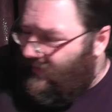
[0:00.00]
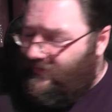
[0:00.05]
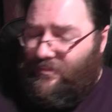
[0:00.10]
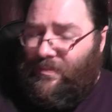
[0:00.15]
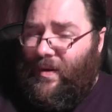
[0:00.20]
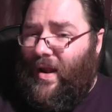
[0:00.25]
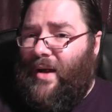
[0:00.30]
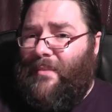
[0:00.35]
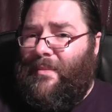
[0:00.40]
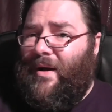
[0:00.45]

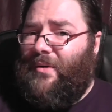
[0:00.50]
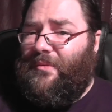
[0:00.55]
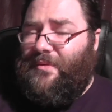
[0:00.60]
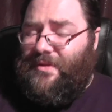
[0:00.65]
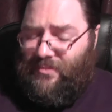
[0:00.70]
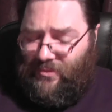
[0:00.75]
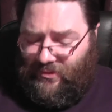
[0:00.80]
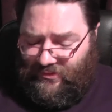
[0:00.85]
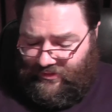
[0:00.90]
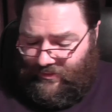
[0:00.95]
play about with
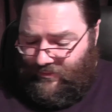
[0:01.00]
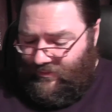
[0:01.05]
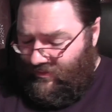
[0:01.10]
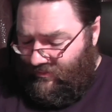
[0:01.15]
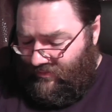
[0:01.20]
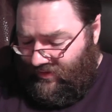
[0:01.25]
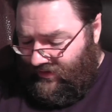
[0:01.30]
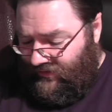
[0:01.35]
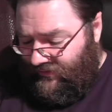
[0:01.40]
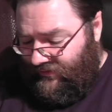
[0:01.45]
them or
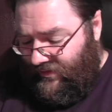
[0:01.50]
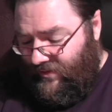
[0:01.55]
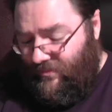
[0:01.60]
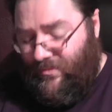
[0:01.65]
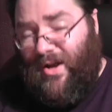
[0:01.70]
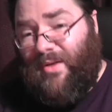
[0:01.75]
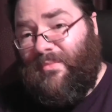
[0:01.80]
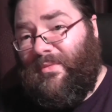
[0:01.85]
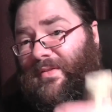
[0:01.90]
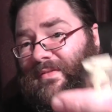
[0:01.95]
something, because at the
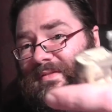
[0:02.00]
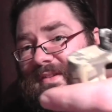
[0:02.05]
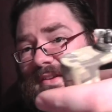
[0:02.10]
moment